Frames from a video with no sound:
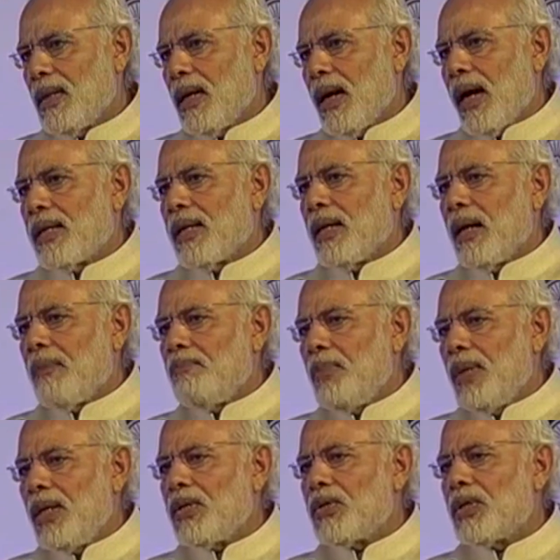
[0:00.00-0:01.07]
has an
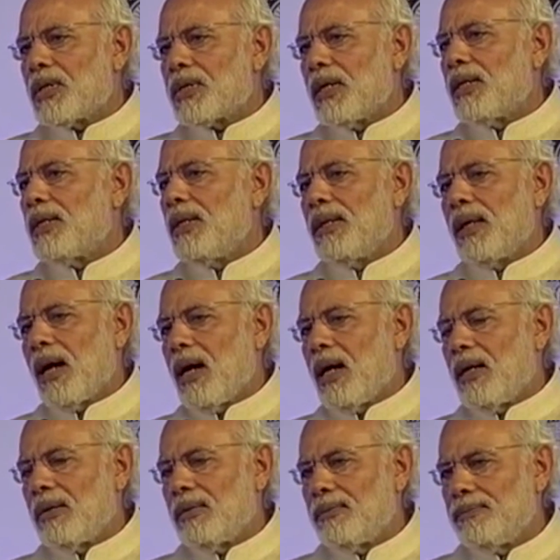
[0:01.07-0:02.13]
ambitious agenda
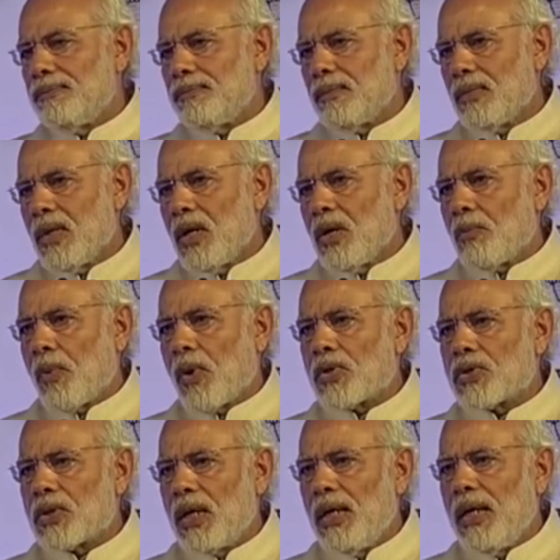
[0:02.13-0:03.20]
for
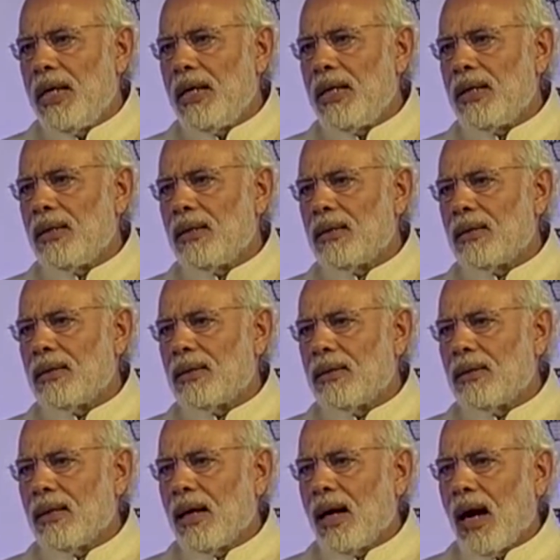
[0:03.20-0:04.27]
skilling
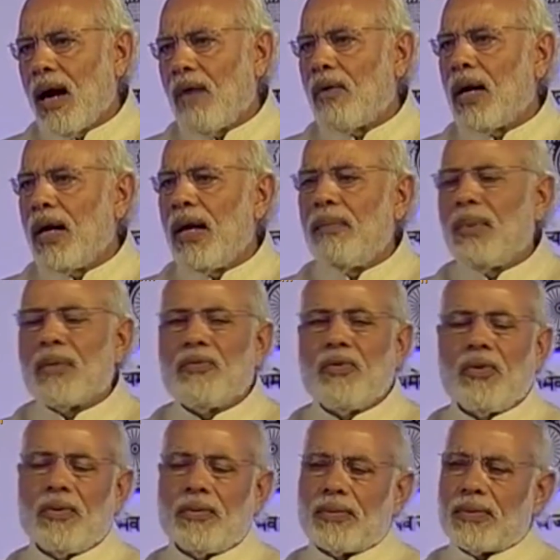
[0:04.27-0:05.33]
our labor
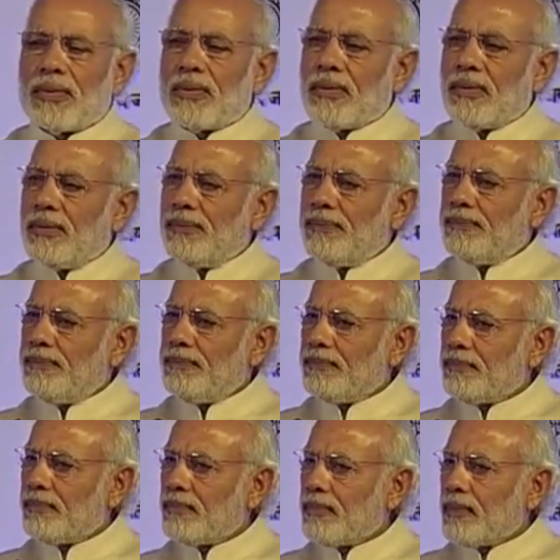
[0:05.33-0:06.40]
force.
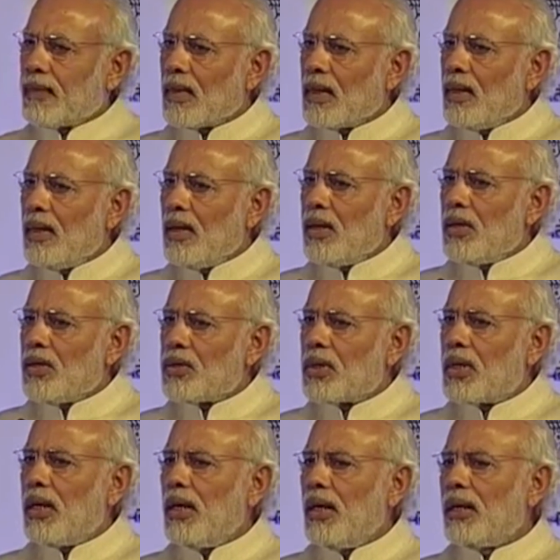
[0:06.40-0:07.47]

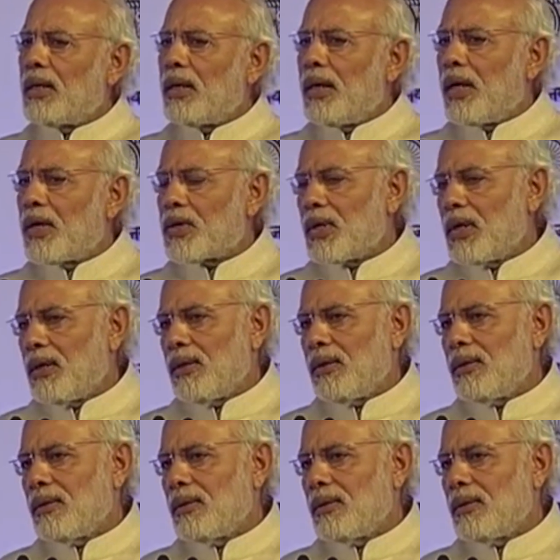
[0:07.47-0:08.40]
Skill creation